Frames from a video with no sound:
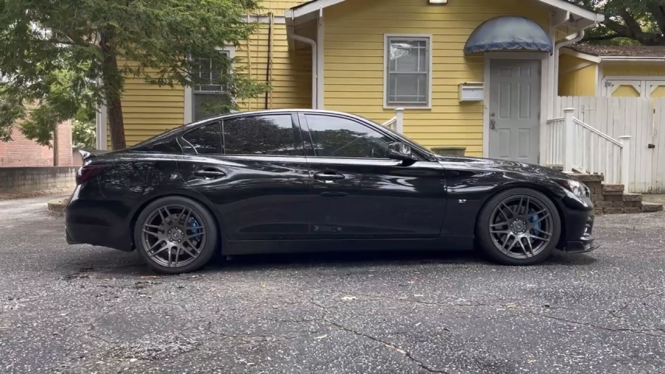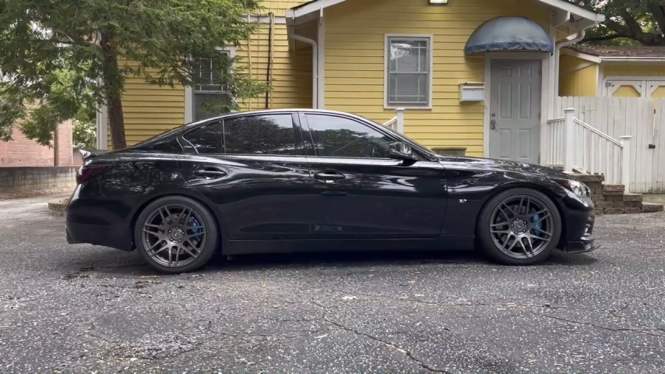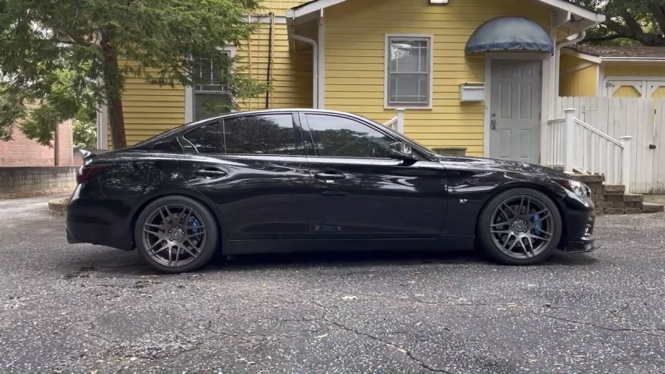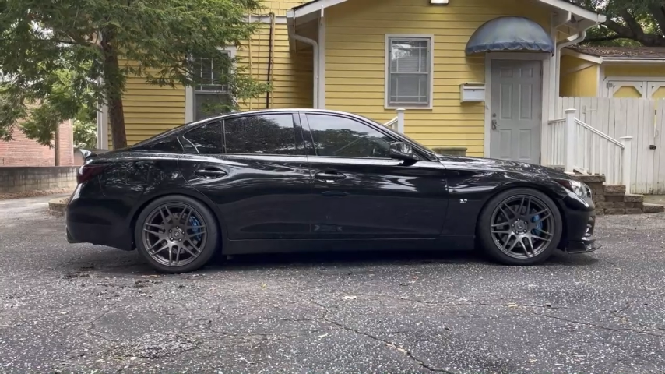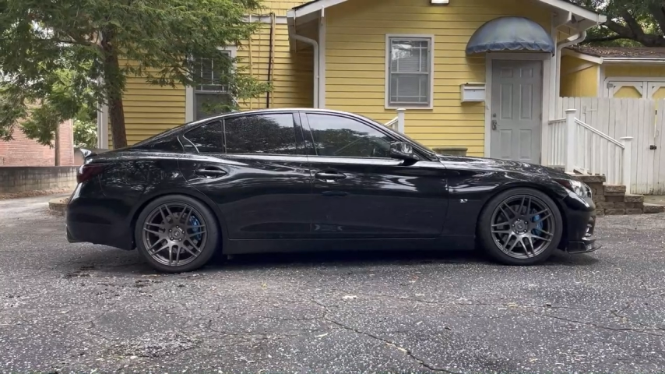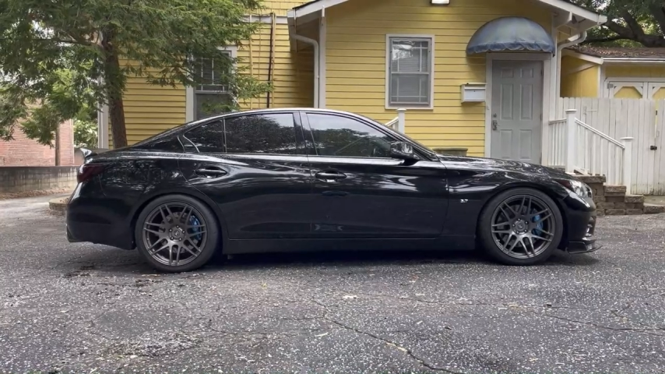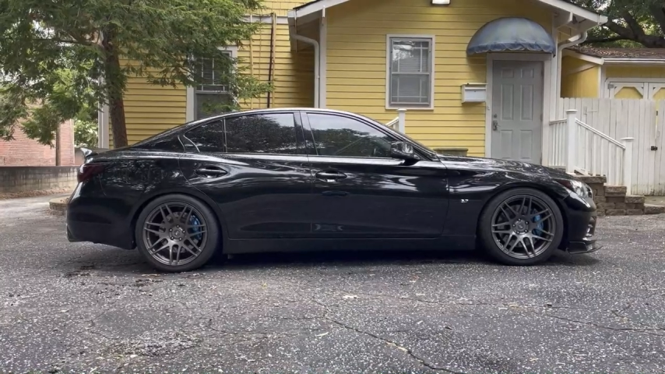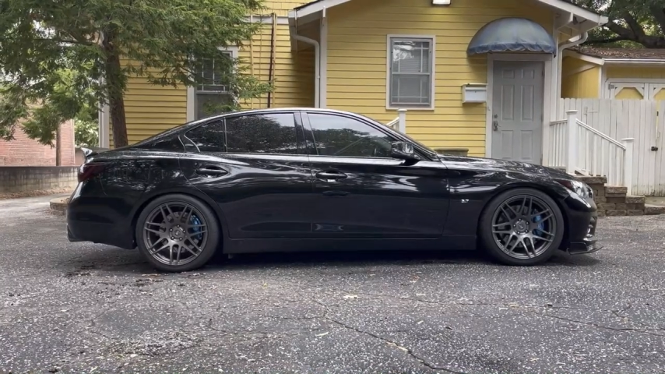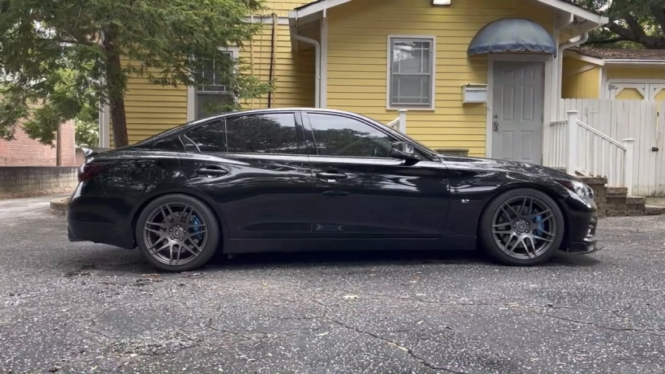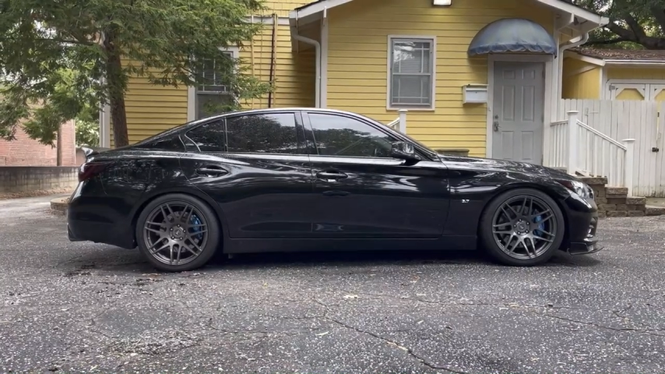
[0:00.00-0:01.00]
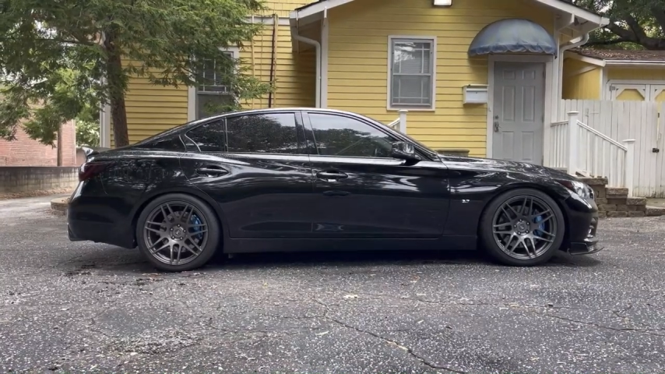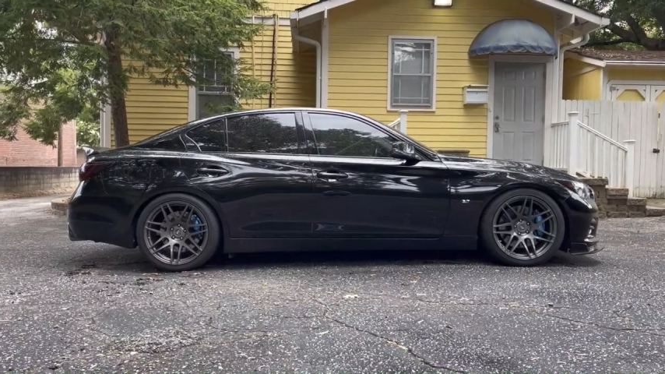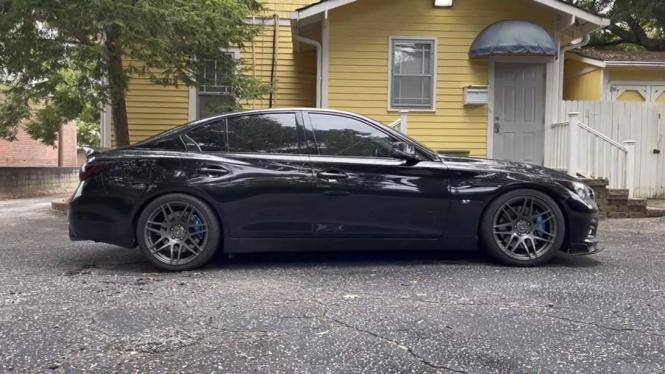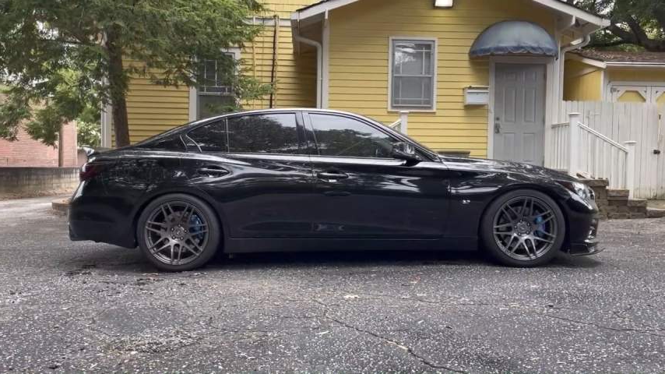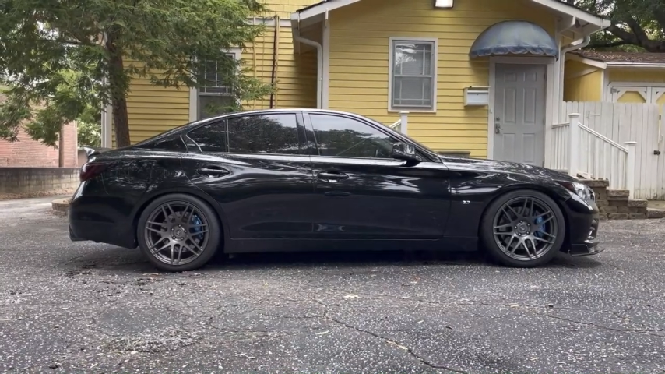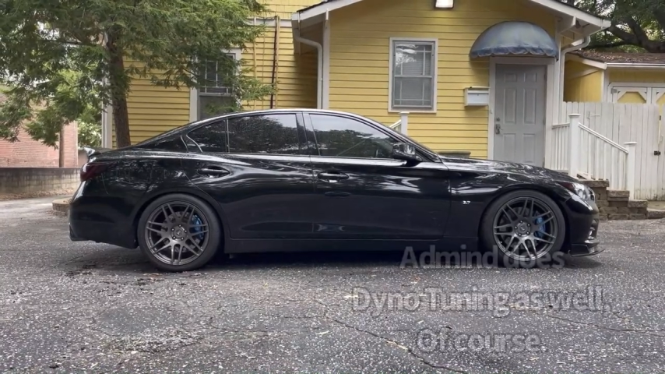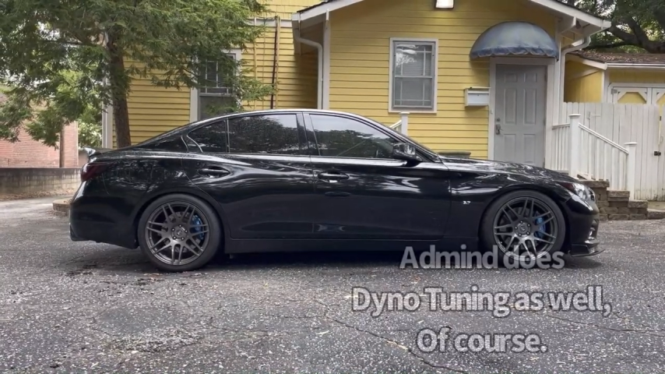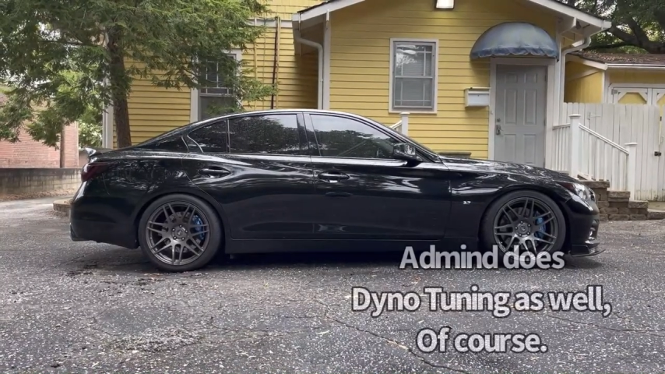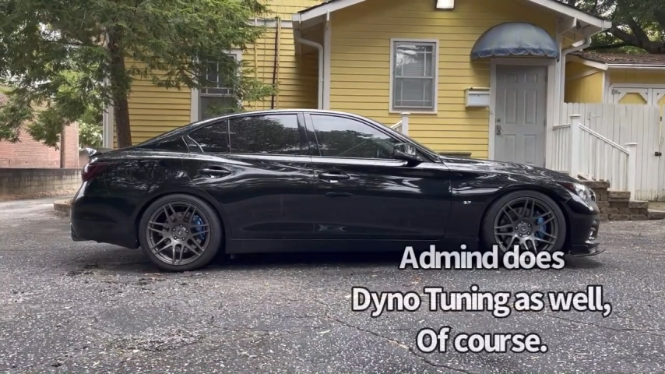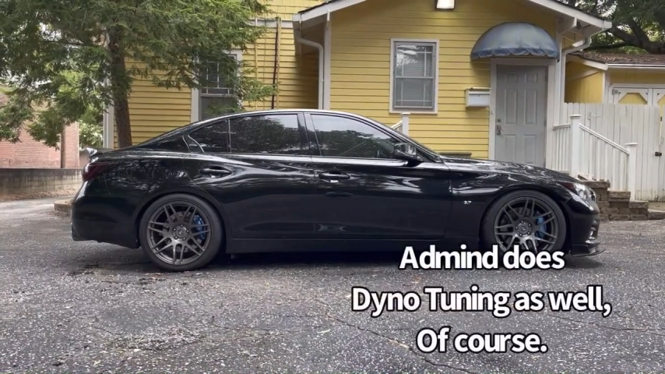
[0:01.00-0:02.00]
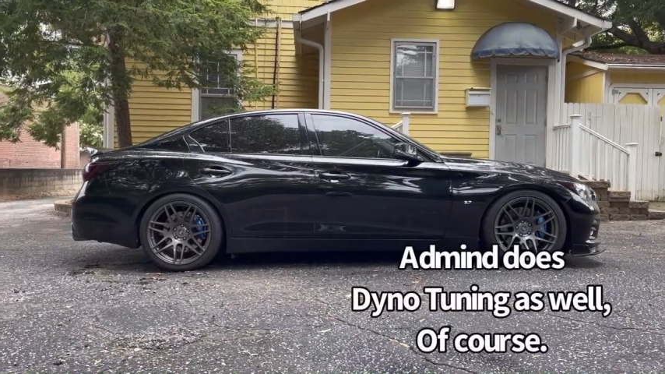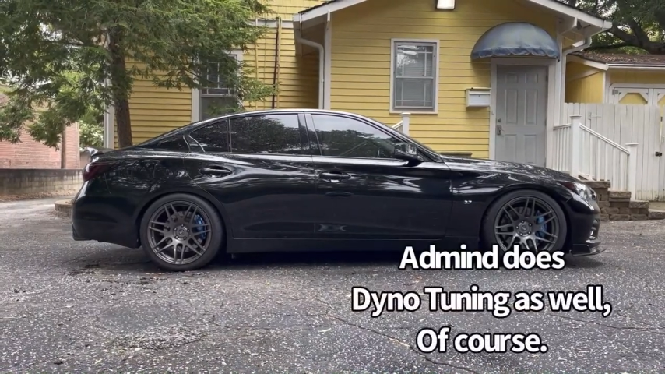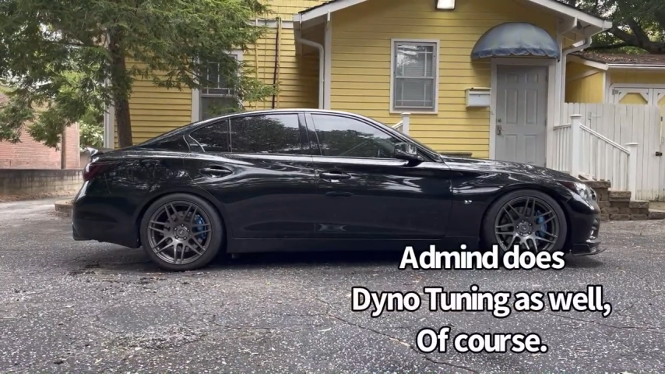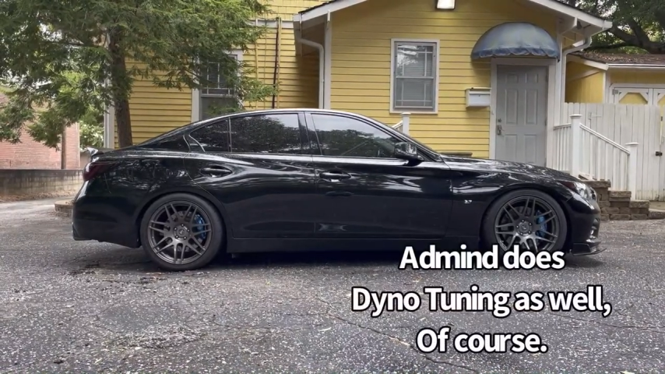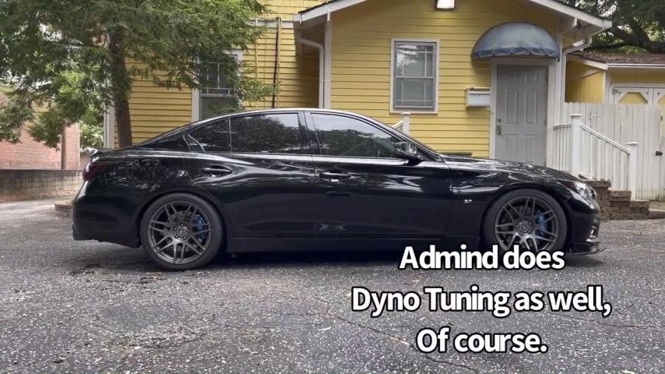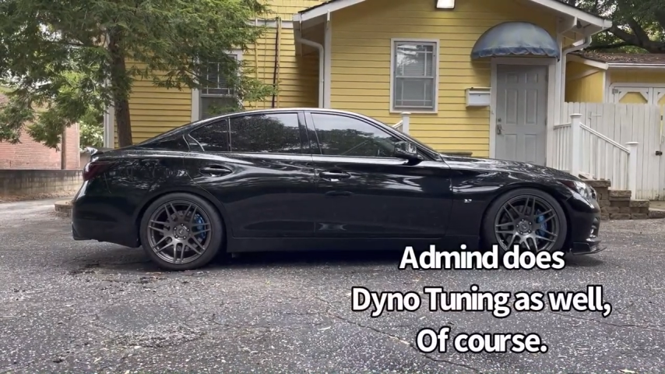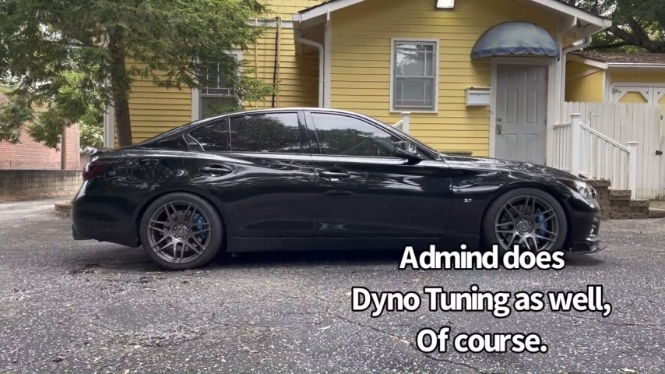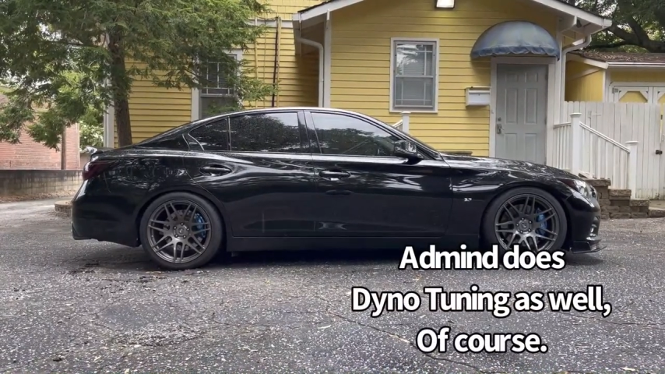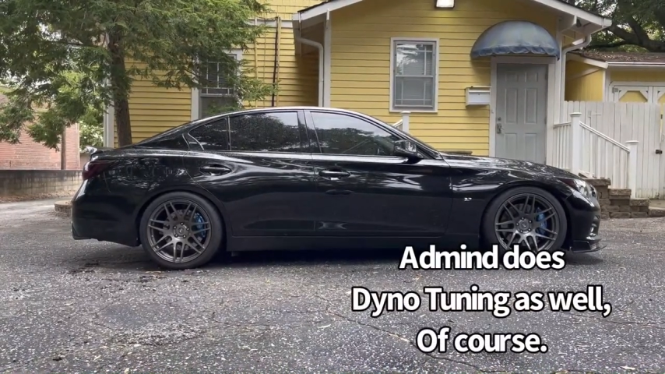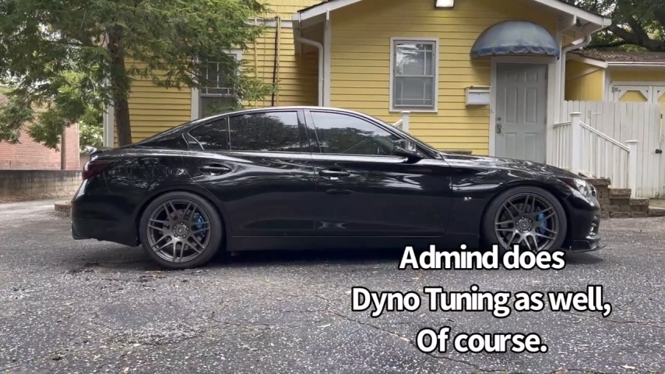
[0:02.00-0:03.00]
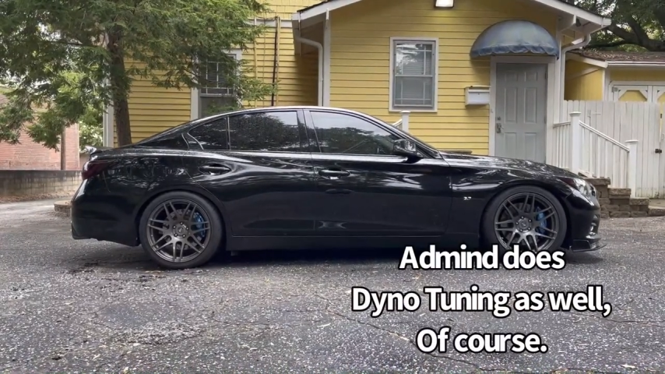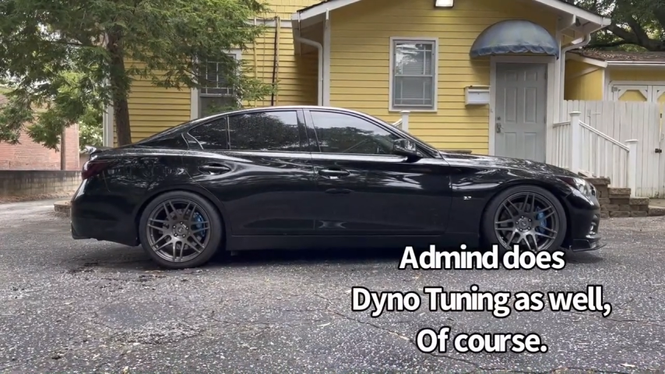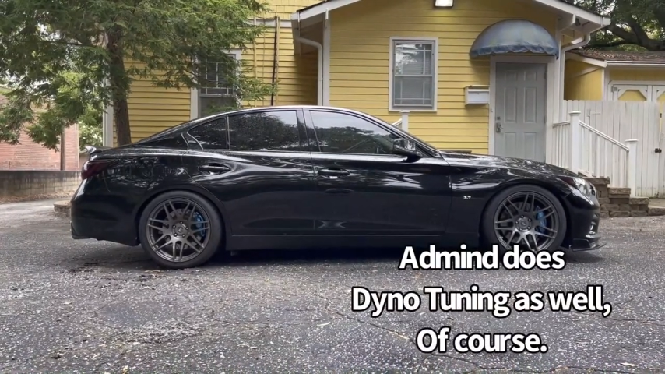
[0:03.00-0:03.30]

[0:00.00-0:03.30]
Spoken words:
(no speaker visible)